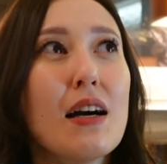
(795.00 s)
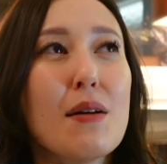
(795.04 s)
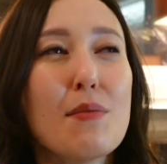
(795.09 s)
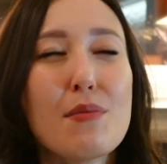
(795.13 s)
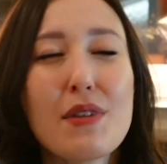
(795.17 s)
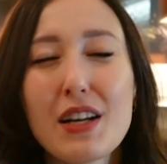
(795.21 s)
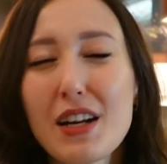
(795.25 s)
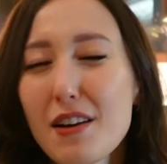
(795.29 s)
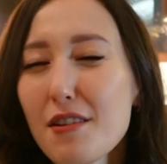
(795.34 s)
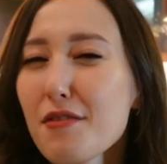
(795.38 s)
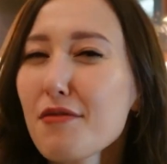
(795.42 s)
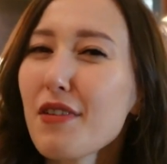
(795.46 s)

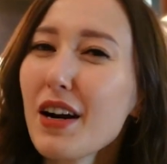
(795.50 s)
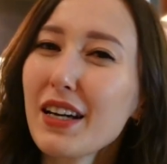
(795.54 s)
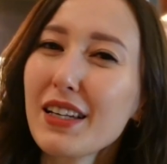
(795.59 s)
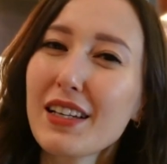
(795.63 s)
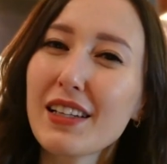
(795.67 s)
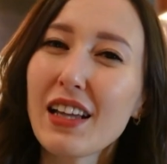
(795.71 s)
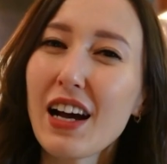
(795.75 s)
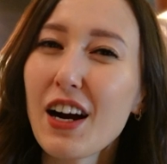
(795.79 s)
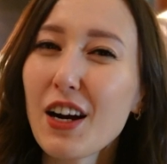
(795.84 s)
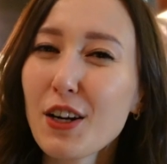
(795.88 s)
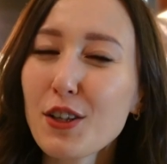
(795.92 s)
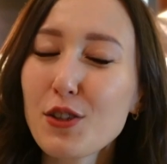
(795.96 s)
But I find
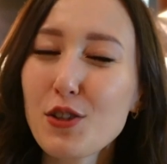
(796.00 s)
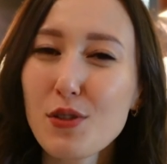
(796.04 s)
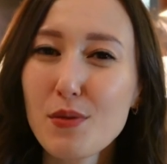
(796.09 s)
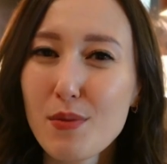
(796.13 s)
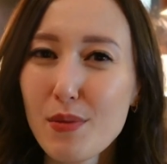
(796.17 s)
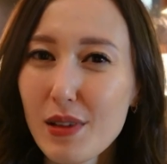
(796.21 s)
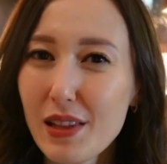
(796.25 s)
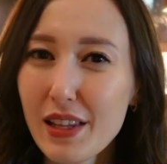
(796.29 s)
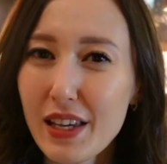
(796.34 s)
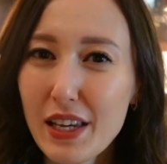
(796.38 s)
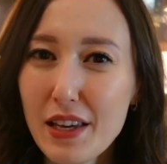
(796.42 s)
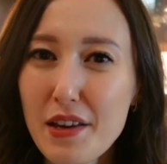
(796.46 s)
it hard to
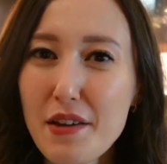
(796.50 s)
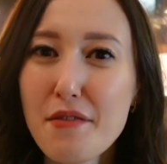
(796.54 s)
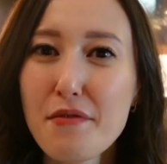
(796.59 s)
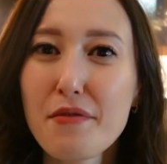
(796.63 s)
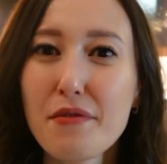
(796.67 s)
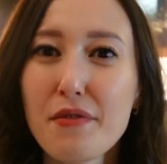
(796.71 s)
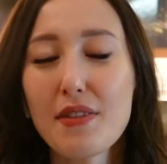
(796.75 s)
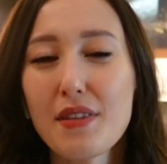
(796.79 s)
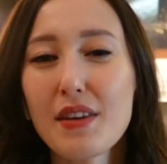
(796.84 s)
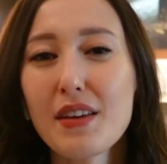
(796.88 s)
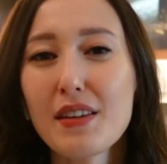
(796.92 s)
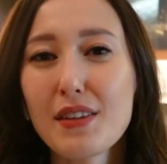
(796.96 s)
believe.
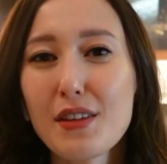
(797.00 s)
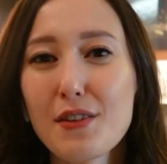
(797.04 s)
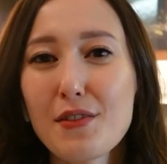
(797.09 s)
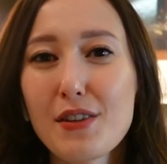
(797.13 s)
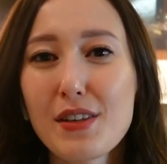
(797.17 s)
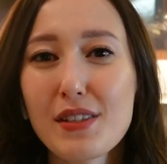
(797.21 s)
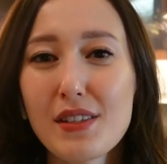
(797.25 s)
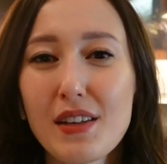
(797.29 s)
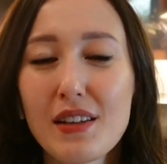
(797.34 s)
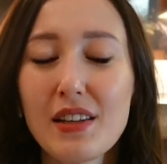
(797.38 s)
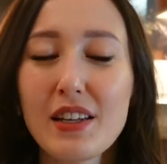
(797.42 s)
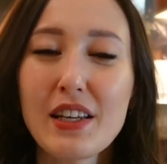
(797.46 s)
I think there
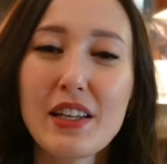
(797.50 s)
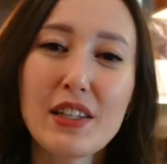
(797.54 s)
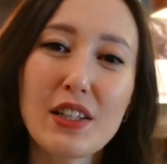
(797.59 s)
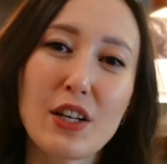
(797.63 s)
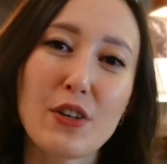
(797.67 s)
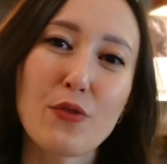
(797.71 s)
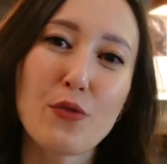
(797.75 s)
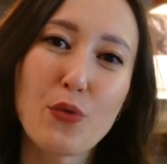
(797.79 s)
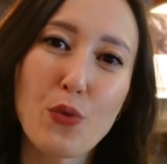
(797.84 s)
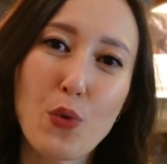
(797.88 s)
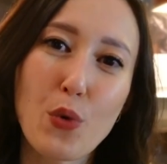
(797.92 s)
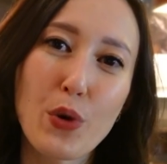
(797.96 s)
is an inner
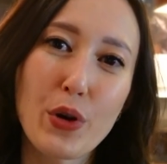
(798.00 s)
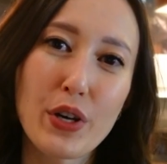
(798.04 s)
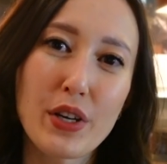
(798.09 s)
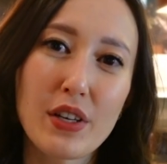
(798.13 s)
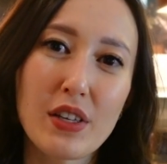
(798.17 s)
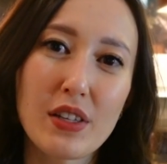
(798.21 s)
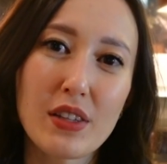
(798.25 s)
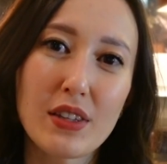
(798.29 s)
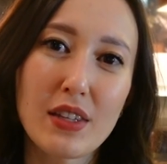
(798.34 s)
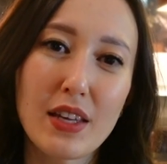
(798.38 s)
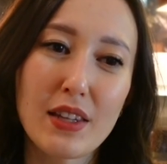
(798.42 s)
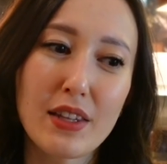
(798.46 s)

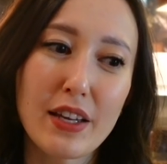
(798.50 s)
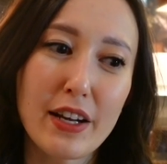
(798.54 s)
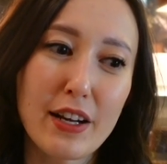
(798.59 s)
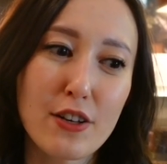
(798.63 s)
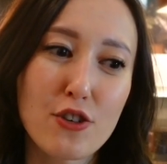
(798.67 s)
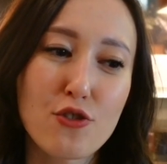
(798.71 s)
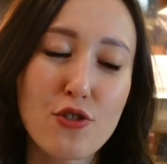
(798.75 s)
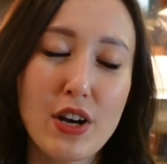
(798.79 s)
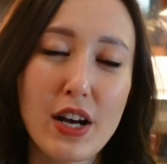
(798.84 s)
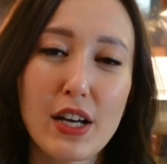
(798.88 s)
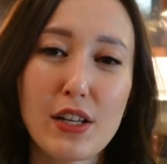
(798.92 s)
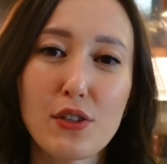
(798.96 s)
void that they're
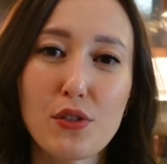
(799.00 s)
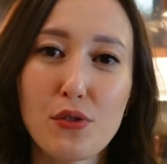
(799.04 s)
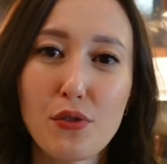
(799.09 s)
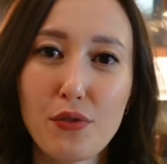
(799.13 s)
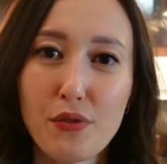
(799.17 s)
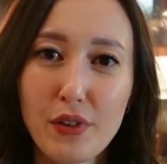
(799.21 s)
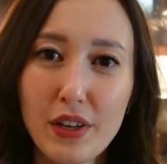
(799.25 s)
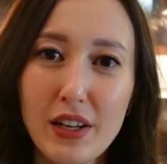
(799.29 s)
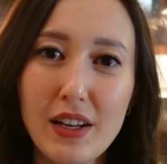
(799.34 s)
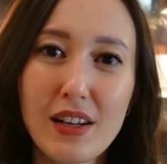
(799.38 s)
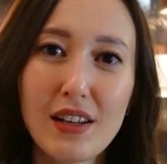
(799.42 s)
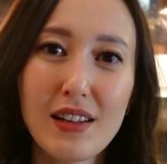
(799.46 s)
trying to
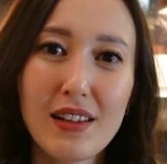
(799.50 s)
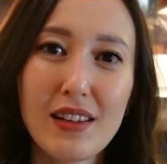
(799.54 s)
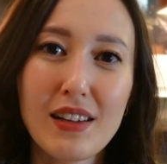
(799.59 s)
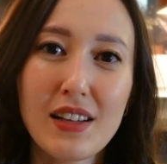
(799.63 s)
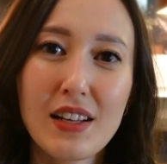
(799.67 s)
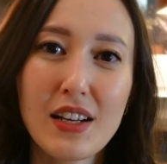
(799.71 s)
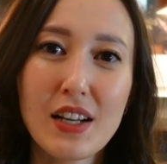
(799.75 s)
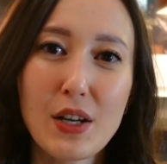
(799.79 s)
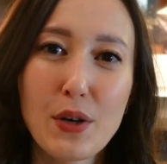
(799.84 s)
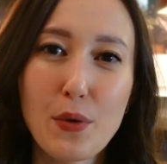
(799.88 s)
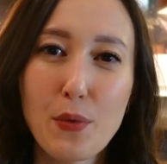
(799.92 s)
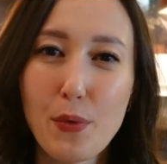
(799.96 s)
fill
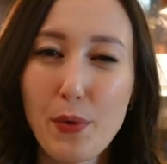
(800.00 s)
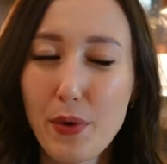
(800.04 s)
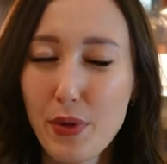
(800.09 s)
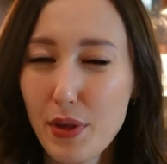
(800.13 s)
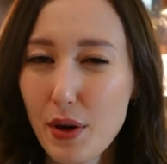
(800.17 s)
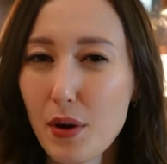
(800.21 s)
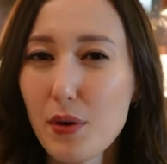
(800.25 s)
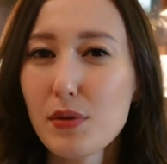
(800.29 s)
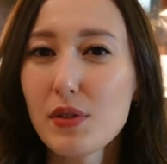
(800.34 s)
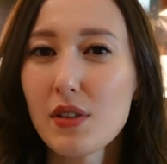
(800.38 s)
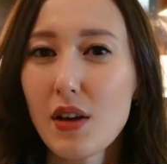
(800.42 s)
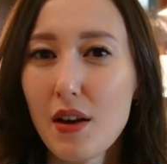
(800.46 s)
with
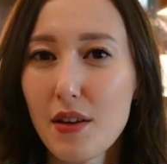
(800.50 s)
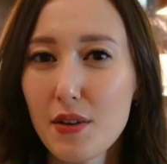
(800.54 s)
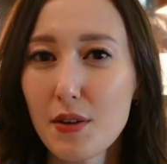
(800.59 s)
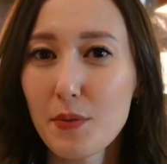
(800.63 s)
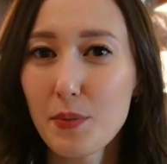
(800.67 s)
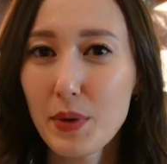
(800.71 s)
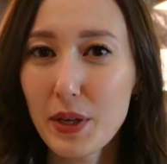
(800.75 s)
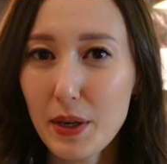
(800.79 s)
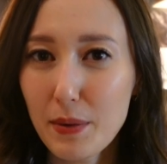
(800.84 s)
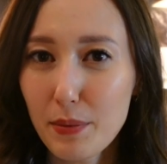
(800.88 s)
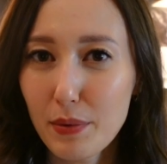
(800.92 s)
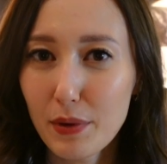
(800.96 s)
those other
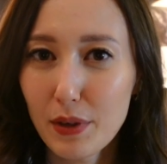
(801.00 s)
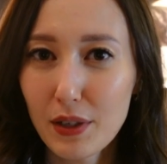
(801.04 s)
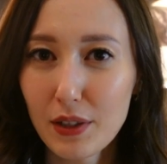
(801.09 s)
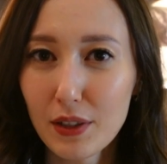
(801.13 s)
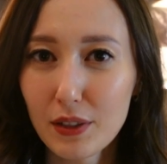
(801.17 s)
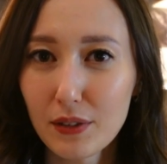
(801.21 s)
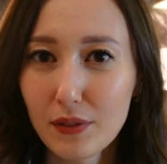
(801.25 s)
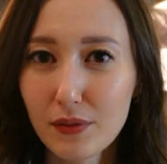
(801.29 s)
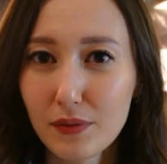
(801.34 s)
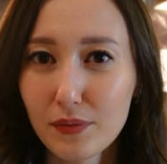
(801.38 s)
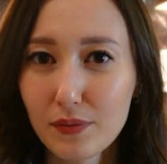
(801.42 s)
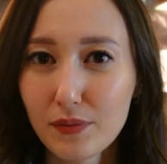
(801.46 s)

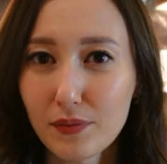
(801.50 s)
people.